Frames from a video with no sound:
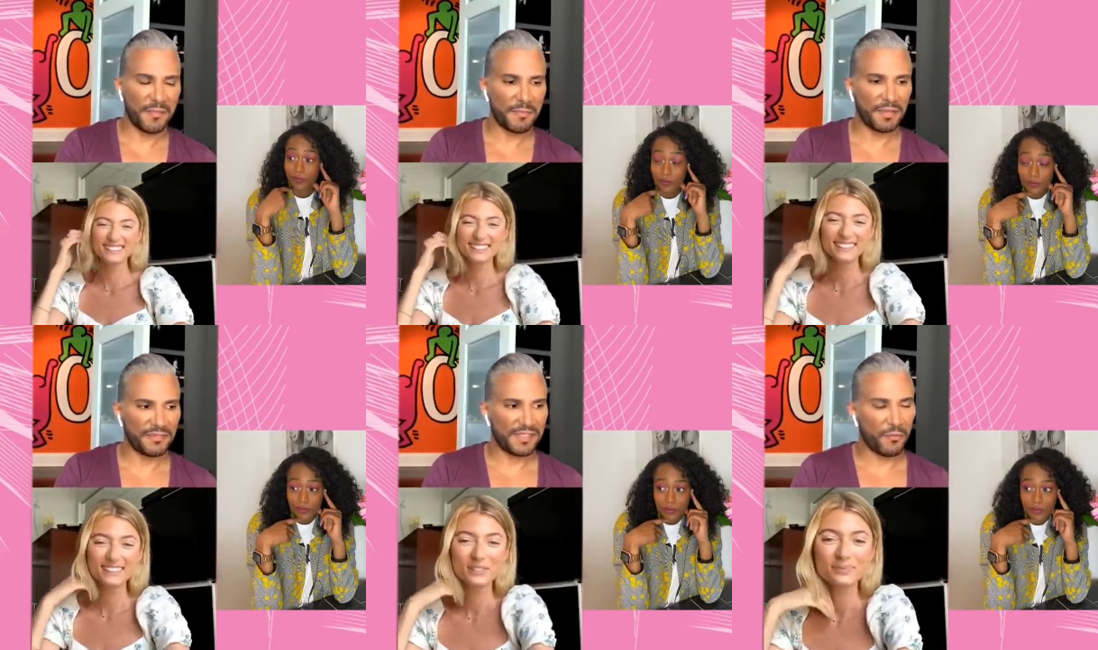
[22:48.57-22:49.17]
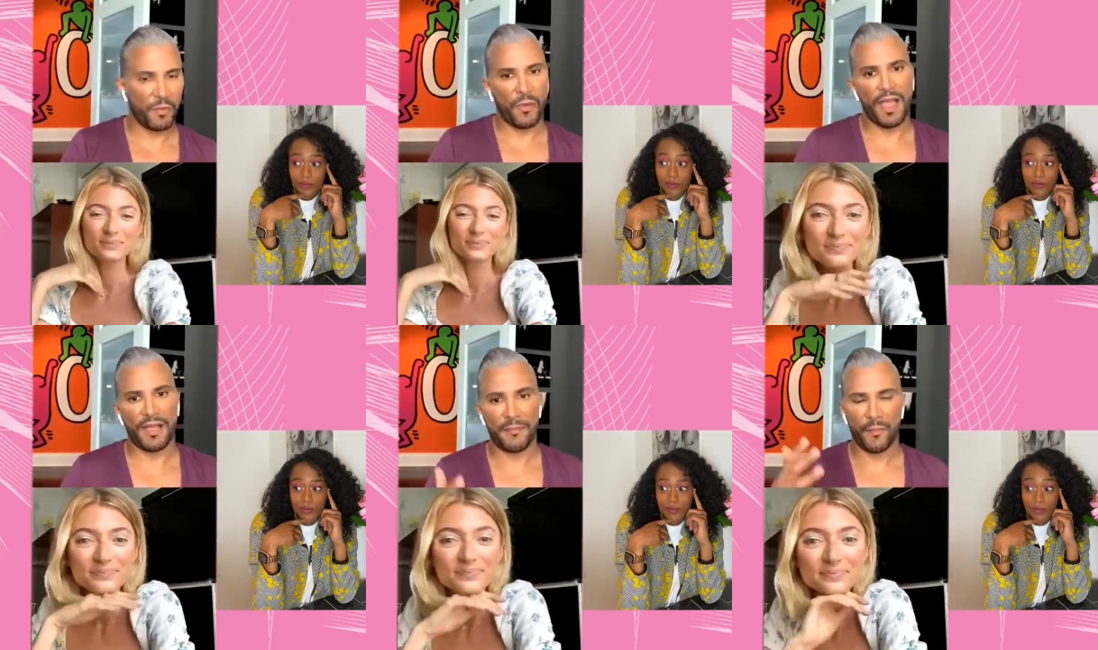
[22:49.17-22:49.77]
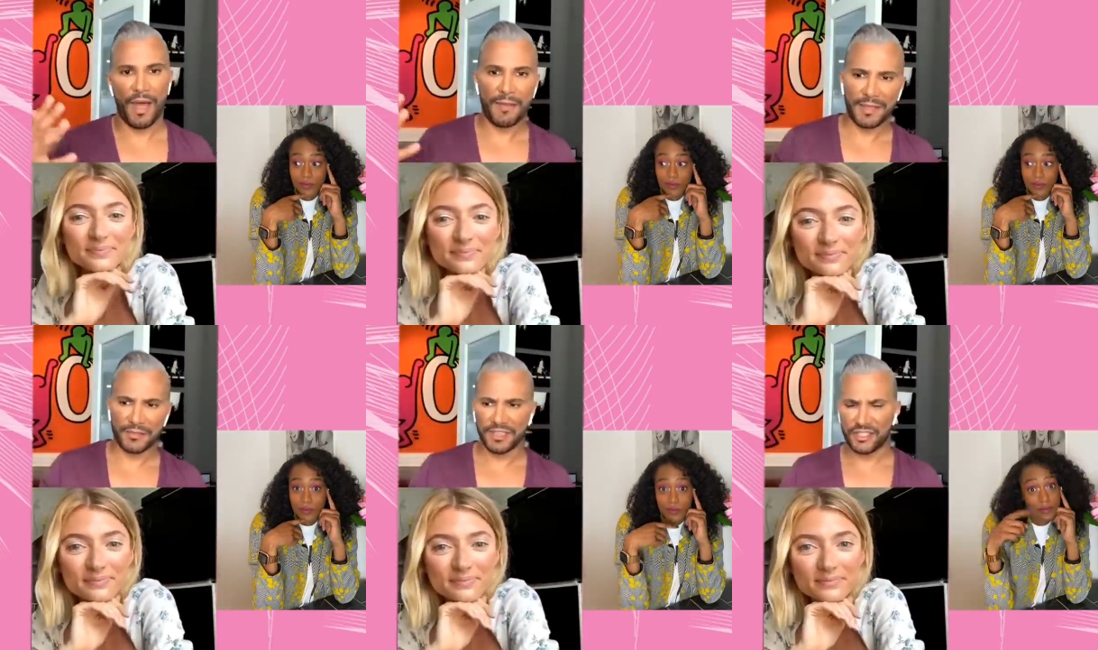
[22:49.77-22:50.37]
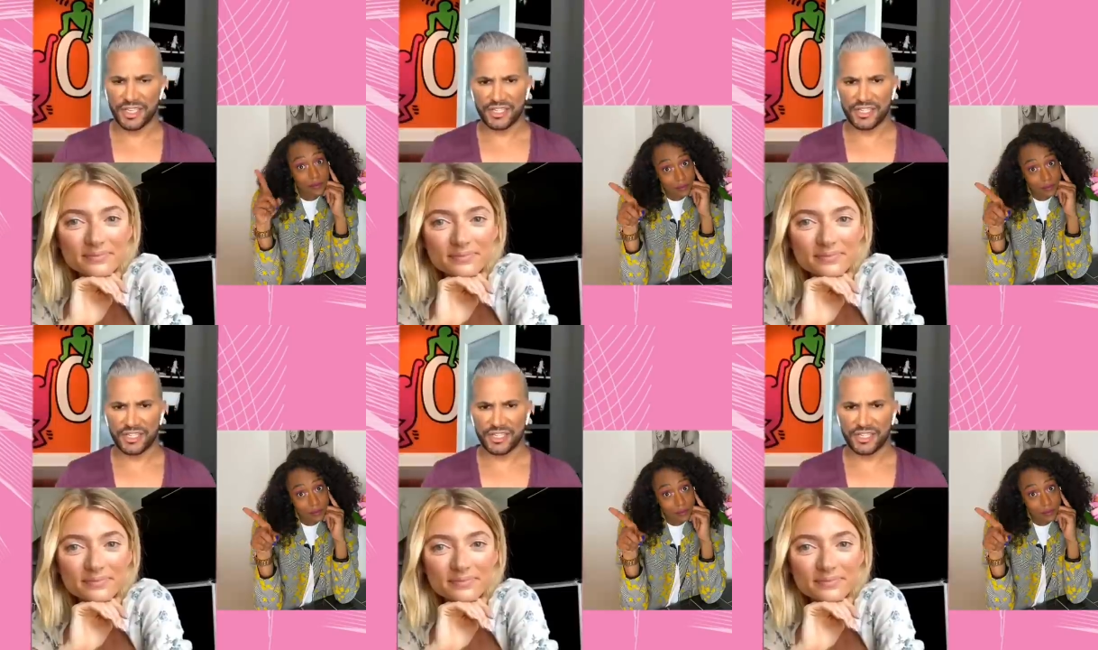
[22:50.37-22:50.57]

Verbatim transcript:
Speaker 1: have said, well, why am I doing the Jay Chats